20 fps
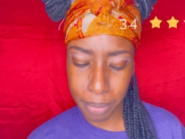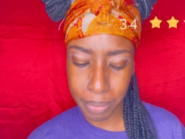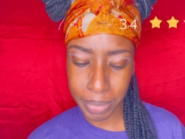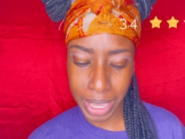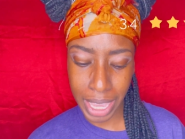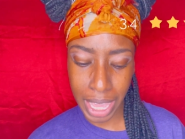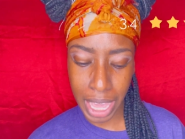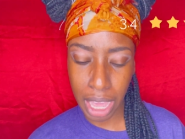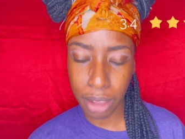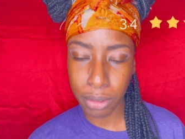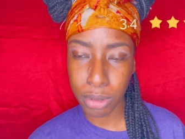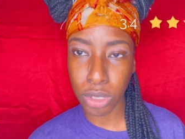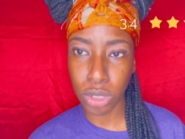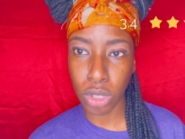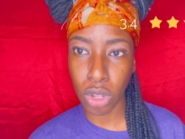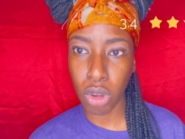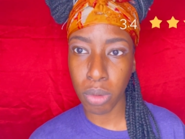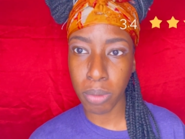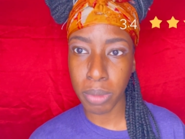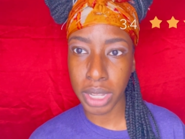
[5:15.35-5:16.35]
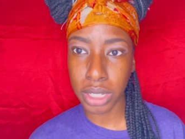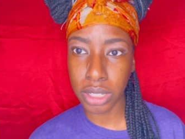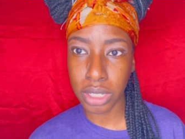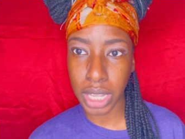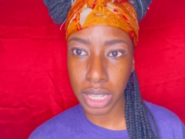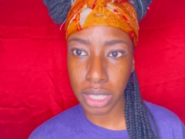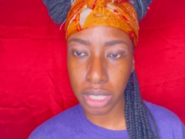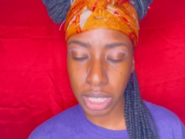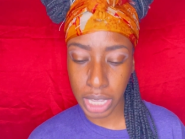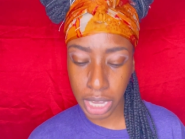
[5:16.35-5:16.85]
They have so much,
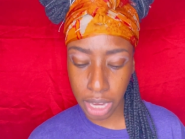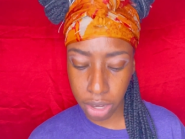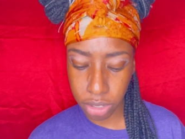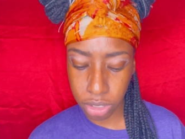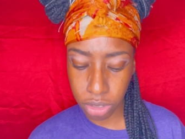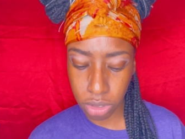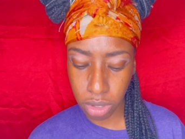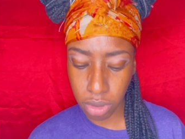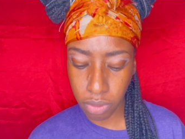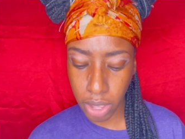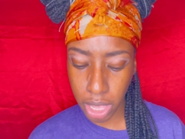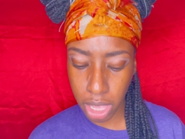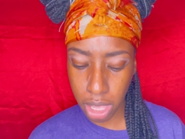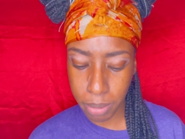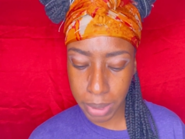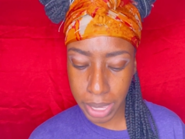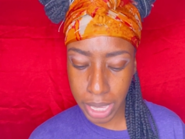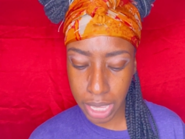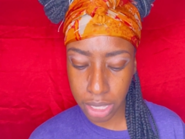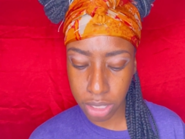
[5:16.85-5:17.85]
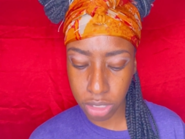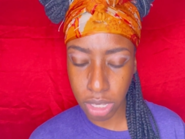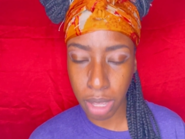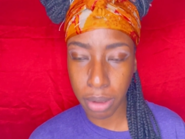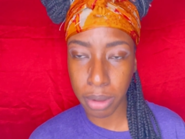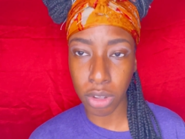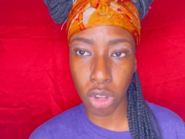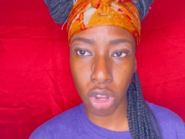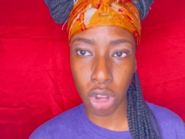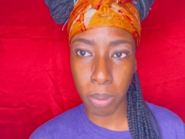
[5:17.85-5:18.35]
like, the character development. So I'm
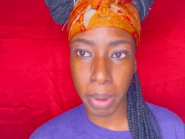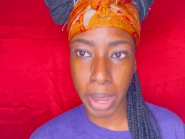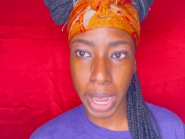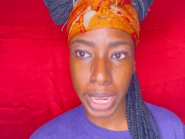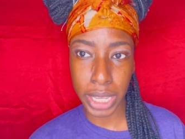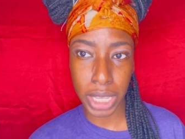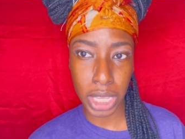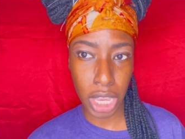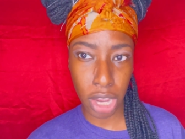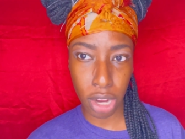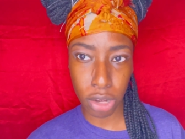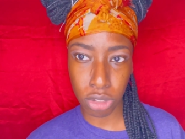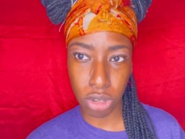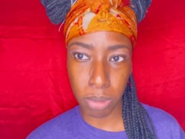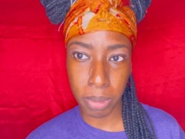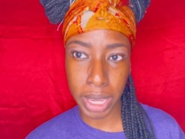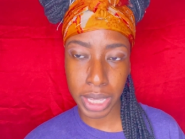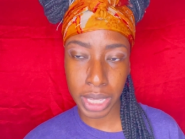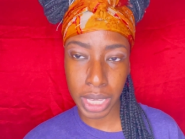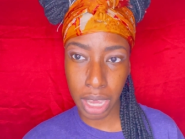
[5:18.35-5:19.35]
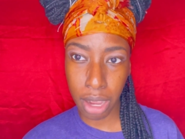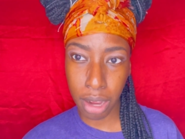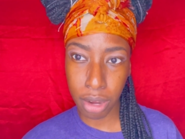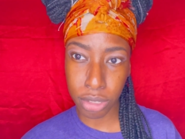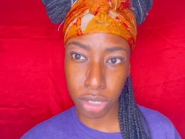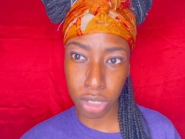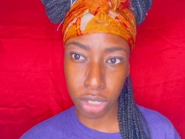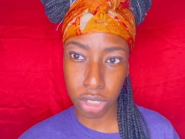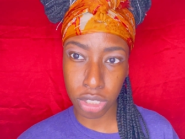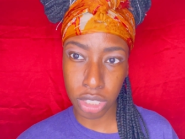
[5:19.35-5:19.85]
gonna go by character
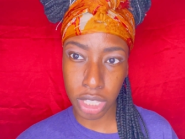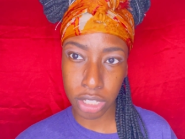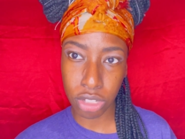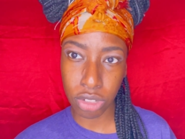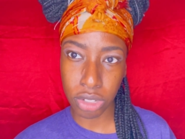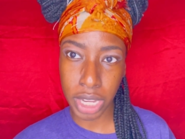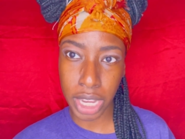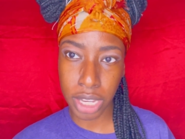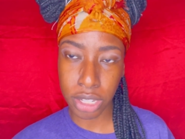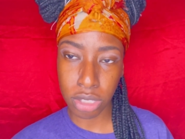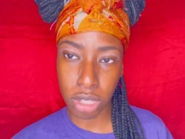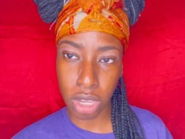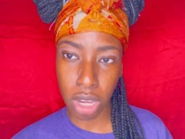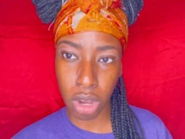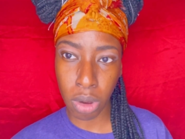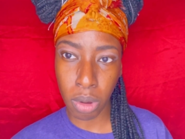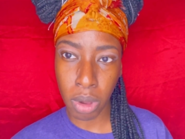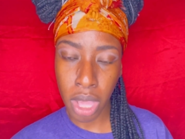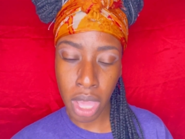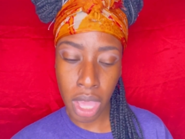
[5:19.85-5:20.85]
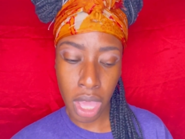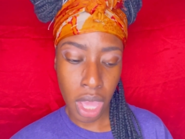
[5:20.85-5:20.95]
just to let you guys know.